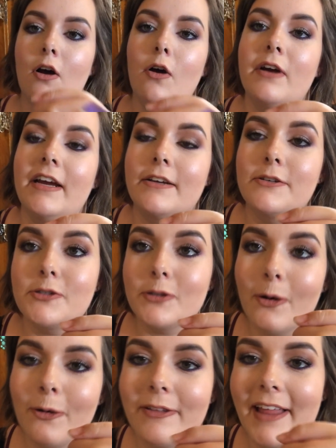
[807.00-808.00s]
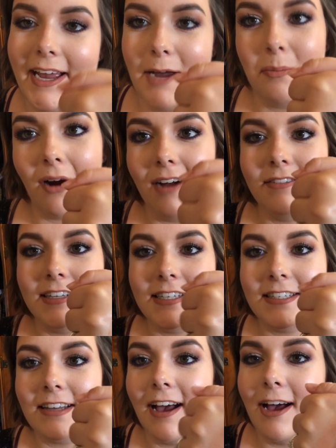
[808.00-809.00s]
Okay, so like I
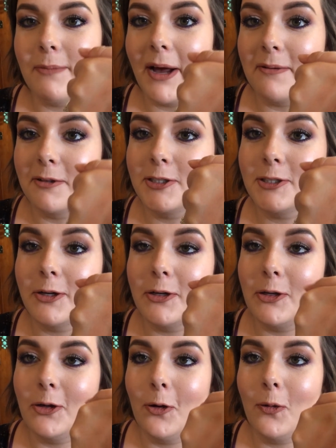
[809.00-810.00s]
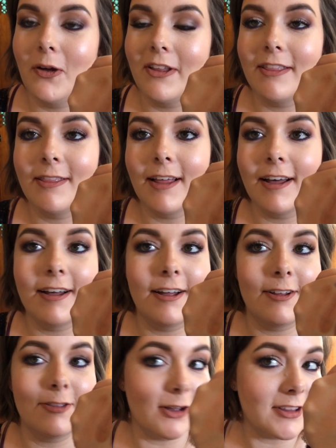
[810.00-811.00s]
promised, I would show you
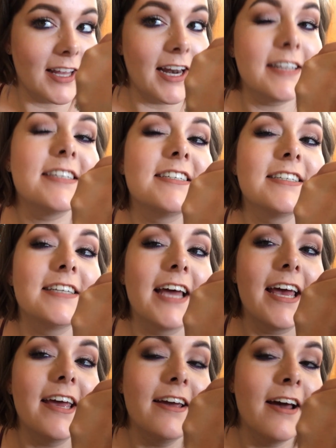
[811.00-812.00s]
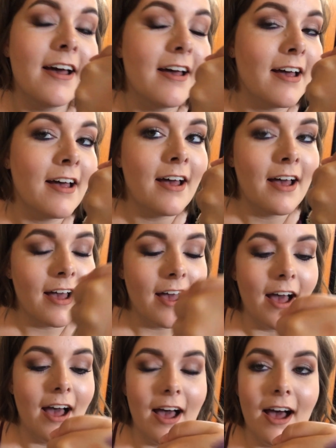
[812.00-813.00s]
the look that I did today.
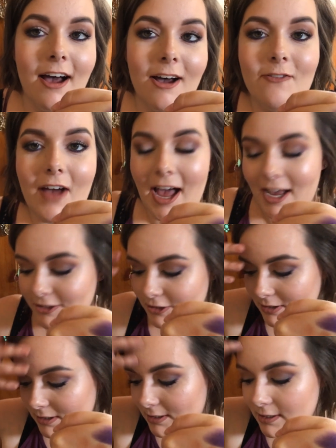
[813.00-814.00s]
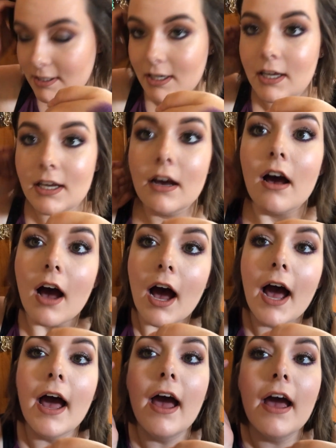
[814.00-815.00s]
As you can see,
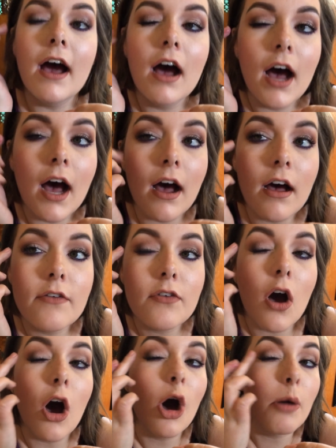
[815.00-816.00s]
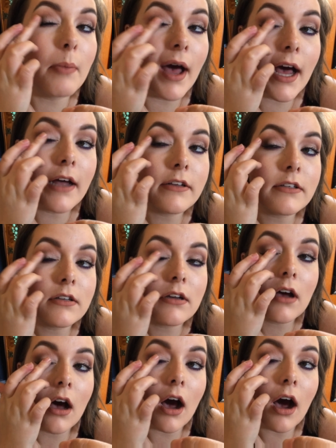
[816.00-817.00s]
I have all matte
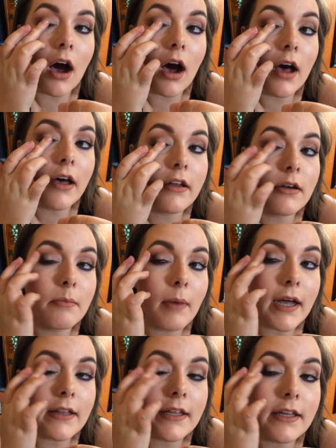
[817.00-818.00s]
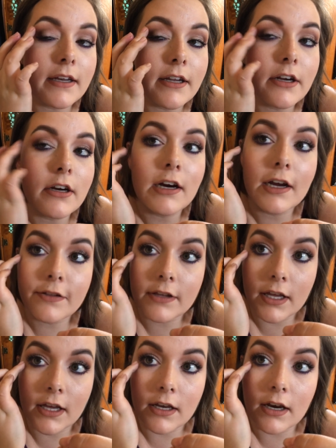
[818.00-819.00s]
on my lid here, and
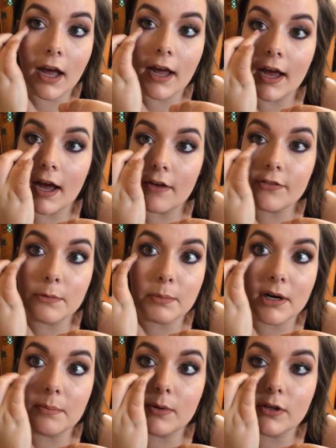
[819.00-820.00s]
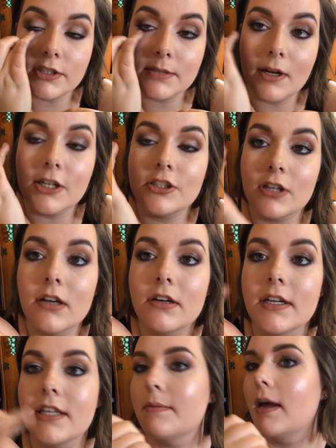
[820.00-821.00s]
then I have the purple smudged
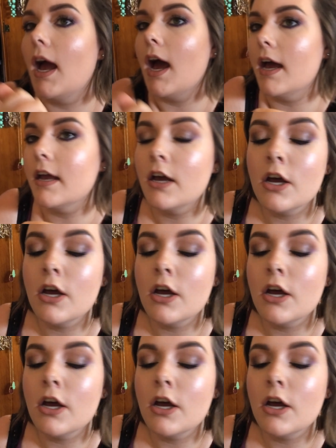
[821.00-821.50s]
underneath my eye.